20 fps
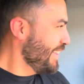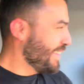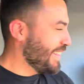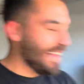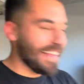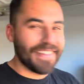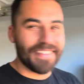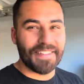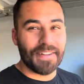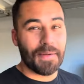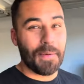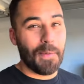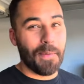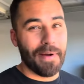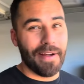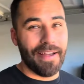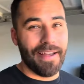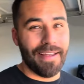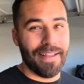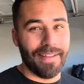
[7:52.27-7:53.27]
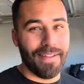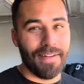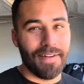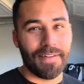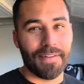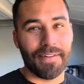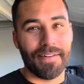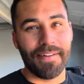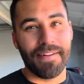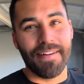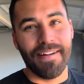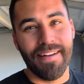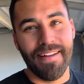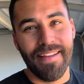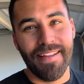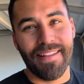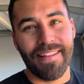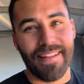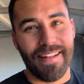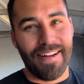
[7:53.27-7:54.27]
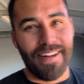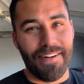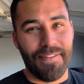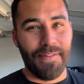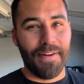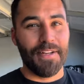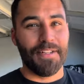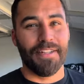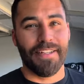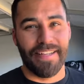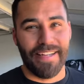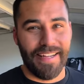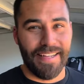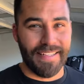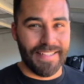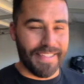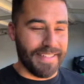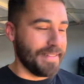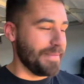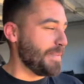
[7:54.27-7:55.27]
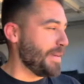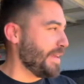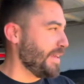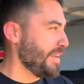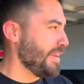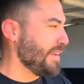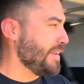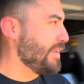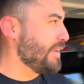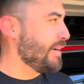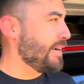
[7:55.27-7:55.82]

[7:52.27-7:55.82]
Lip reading: that took way longer than I originally anticipated.